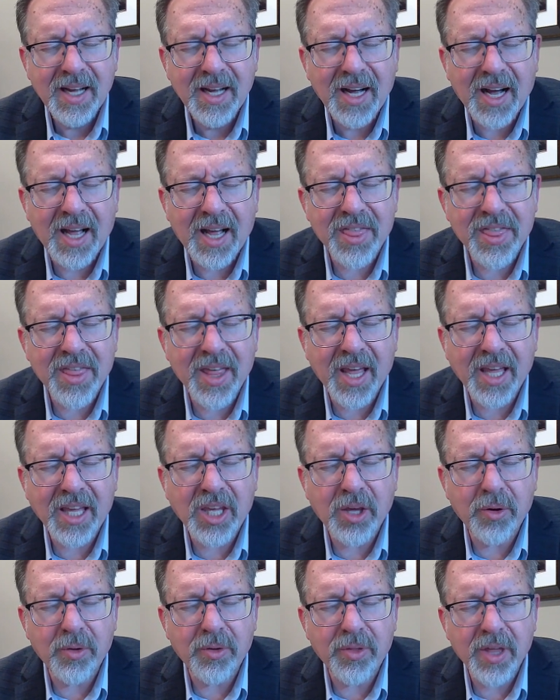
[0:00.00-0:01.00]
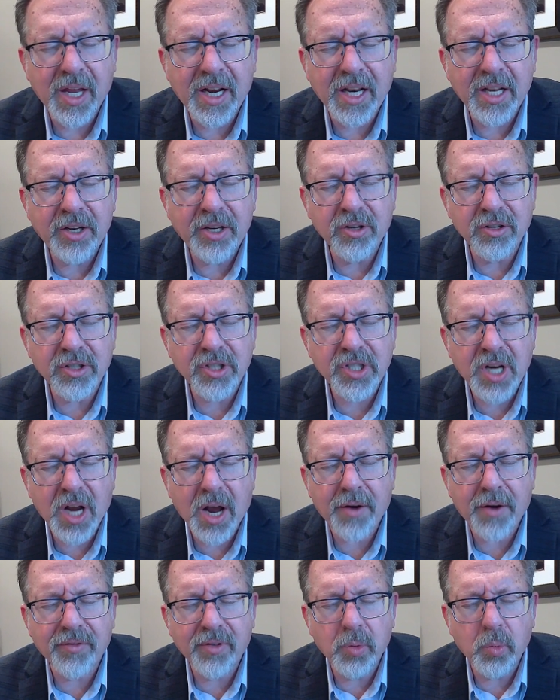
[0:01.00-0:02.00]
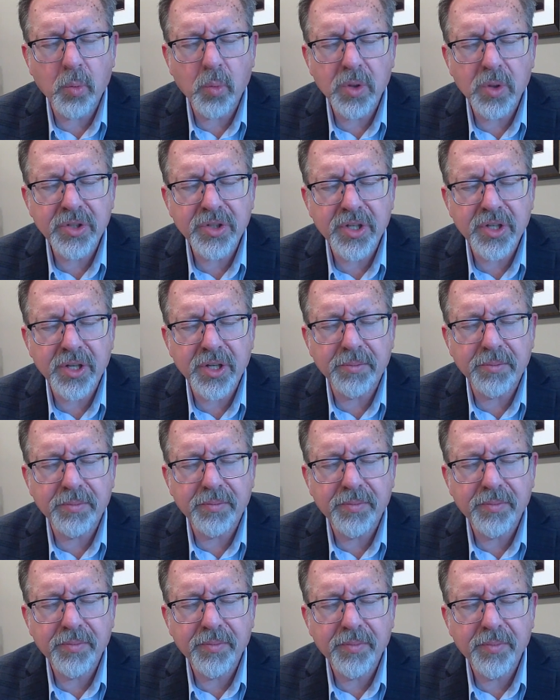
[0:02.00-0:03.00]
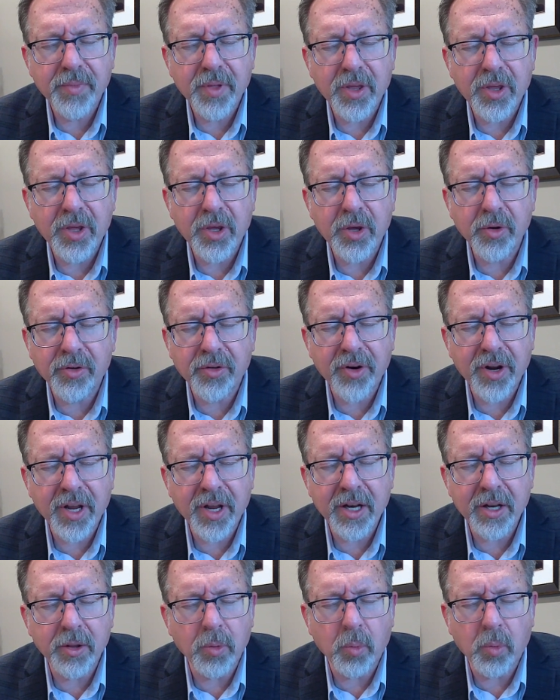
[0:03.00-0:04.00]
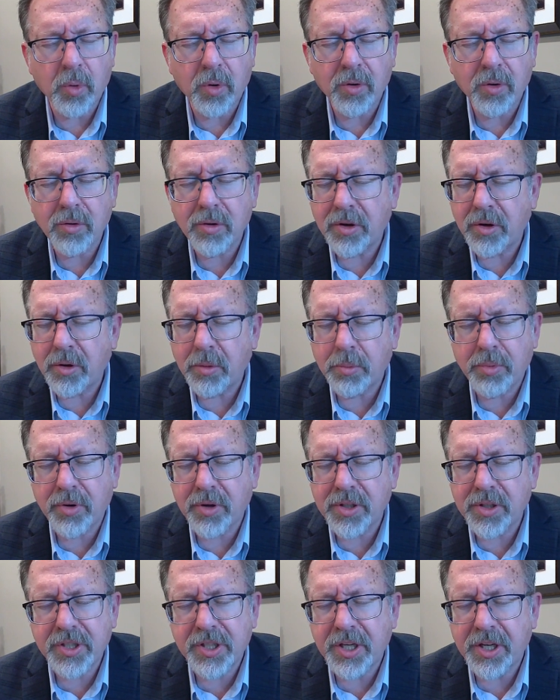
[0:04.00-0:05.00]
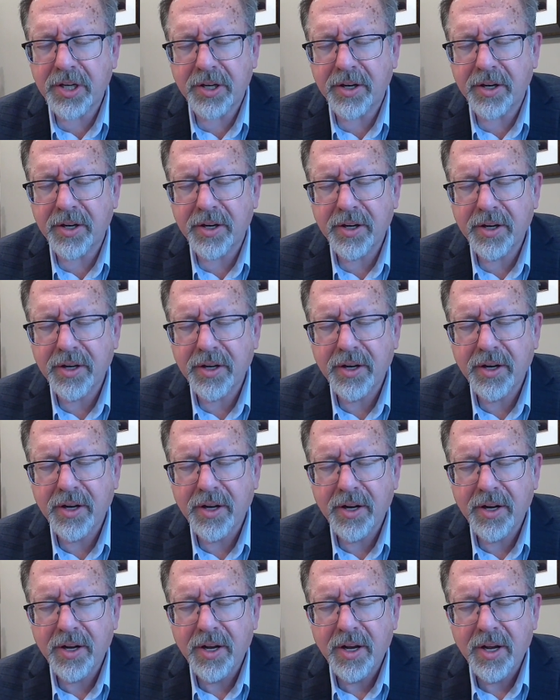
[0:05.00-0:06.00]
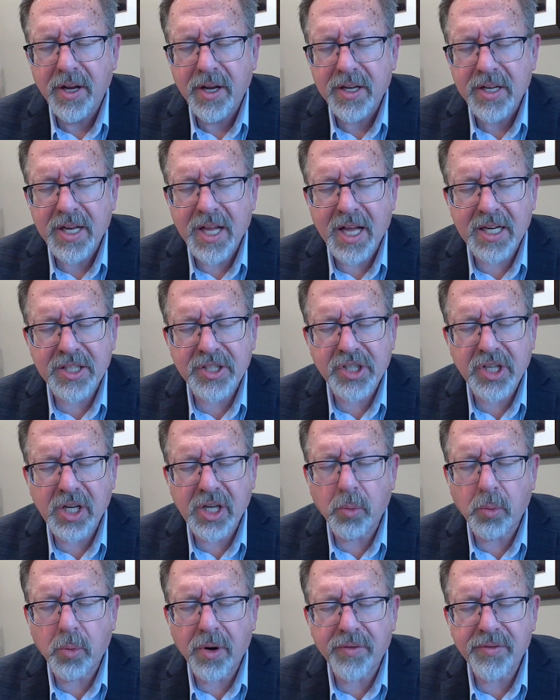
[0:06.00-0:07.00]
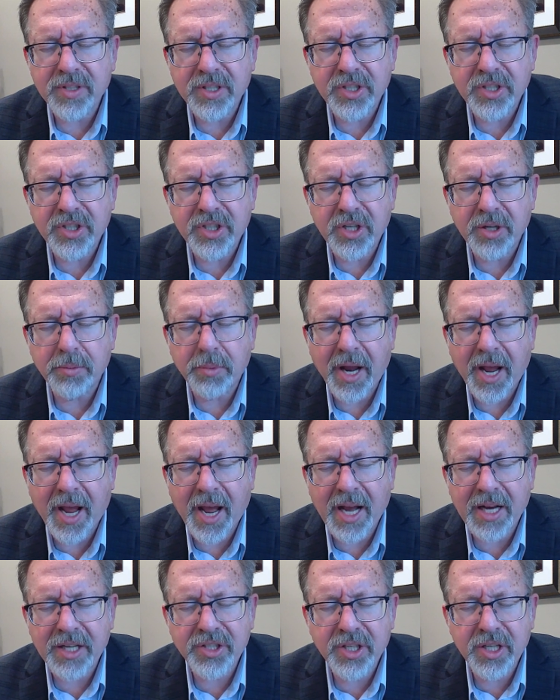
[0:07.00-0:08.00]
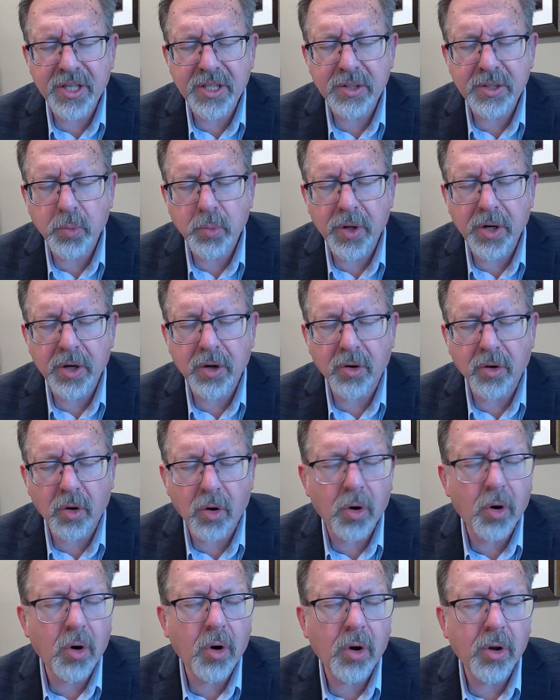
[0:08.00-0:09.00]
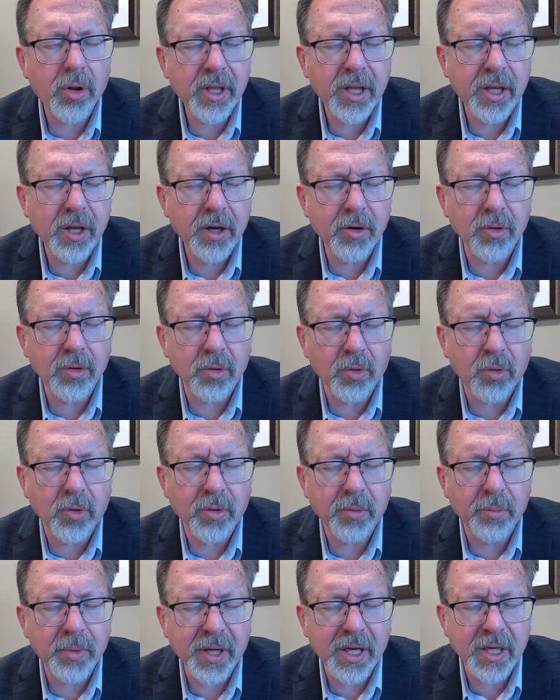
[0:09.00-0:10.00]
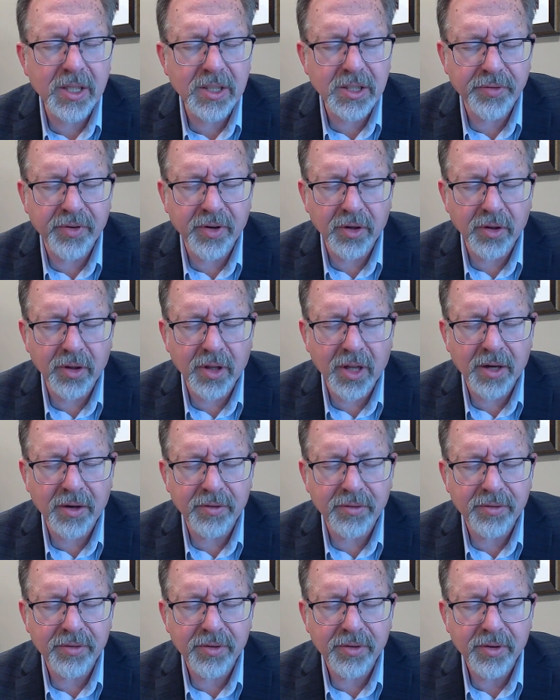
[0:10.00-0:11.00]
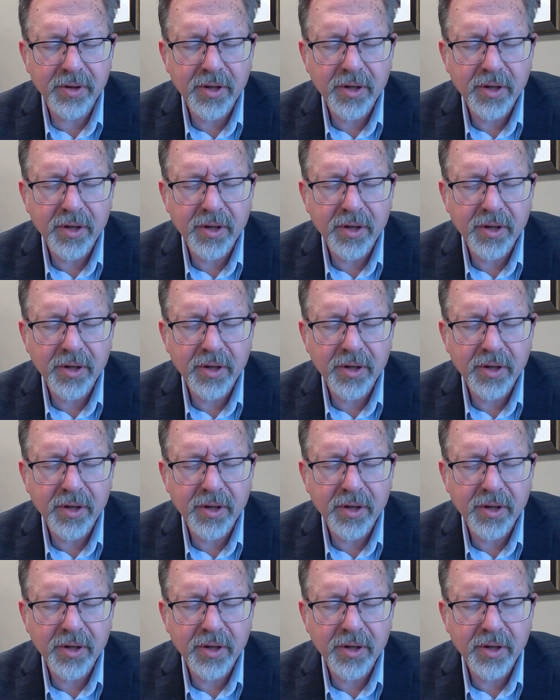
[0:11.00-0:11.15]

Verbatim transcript: I thank you that in your sovereign wisdom, you created the world and you put us here. Not a single one of us is here by accident. We are all here, Lord, because of your love.